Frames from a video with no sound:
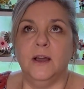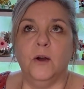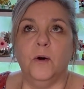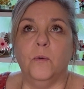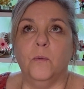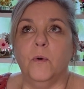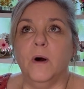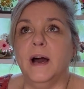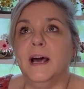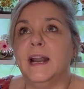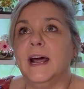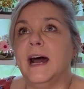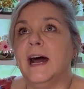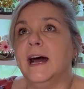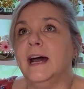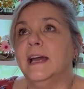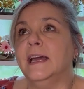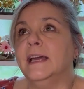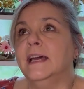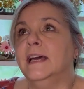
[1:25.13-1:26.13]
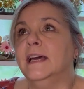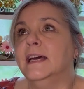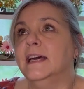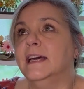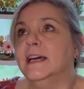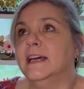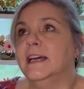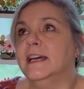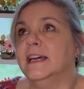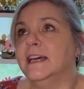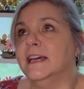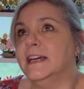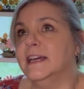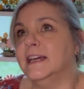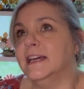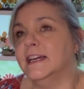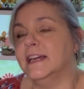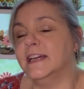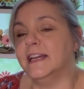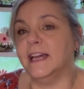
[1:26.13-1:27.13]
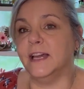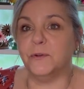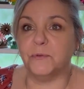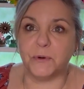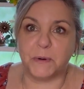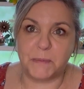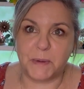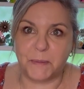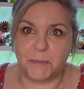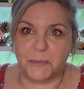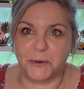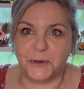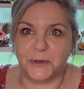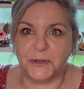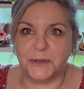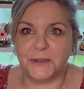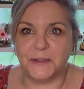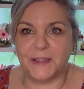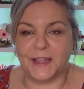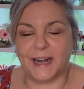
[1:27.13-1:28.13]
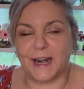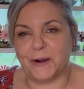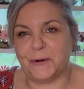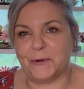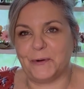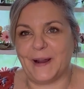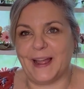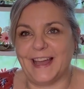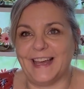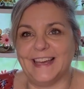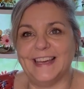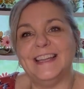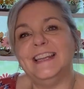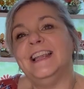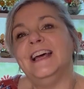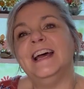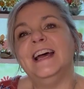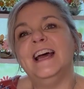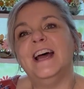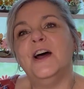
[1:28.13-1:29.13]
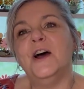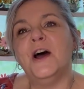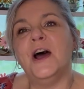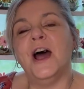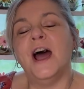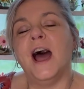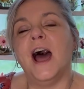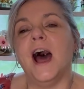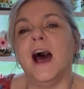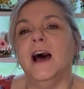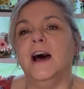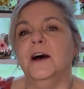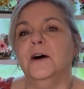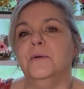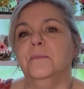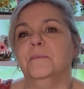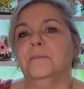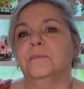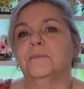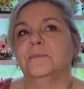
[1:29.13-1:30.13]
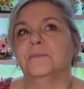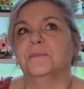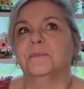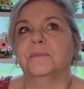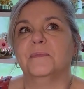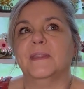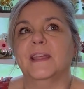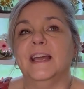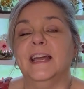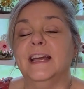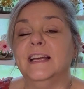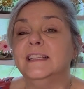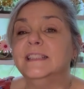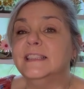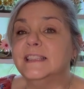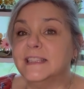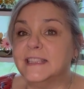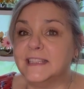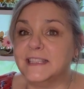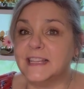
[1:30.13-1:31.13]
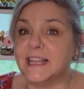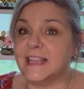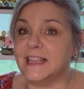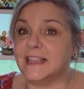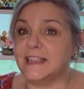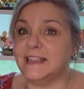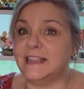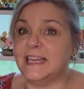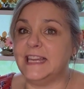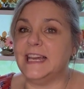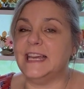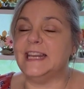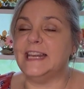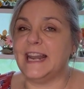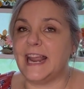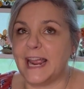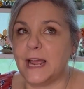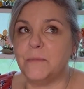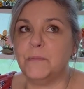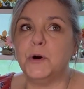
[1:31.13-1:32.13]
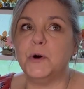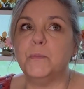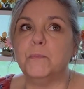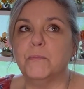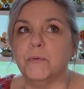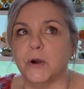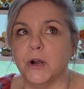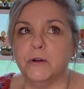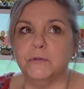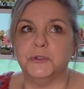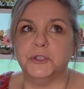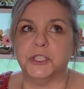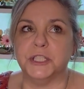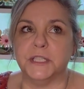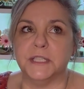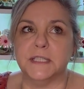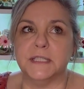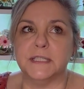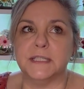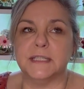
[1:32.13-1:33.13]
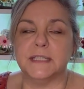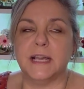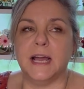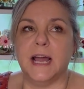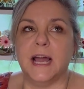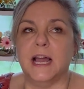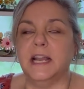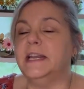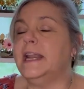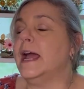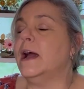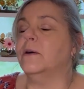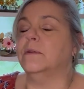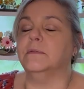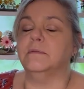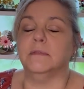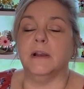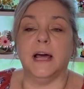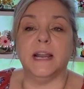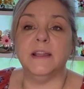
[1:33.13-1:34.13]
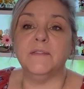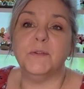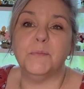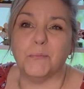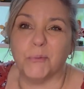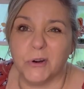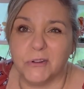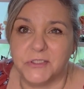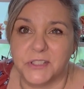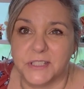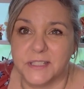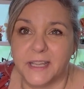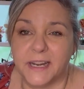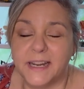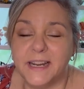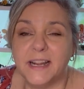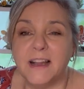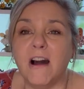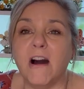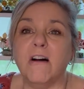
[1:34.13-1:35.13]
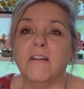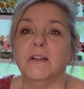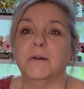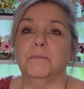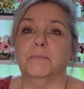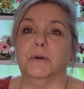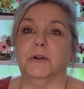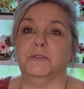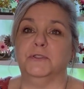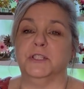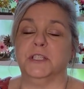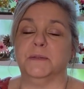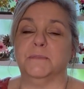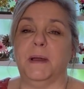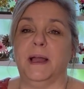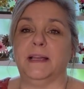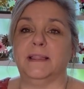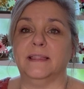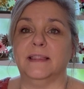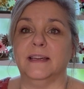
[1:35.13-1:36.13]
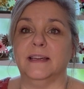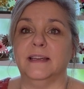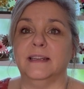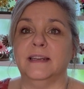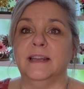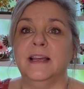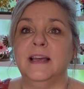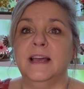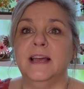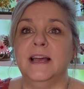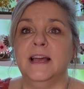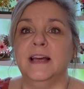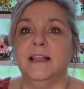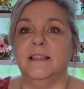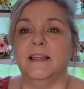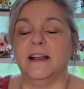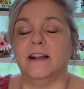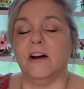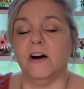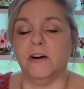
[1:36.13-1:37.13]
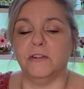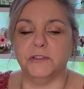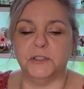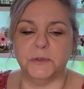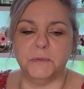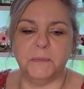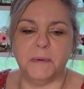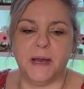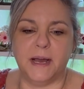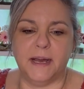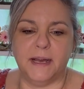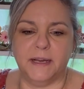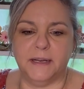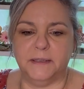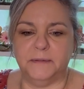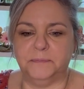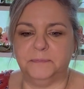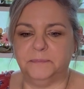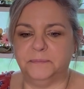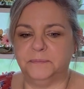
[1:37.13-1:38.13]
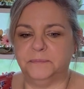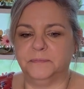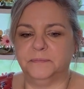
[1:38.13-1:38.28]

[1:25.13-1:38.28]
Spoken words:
what I can remember that I read, the enamel brooches, not even brooches, they didn't call them brooches back then. They called them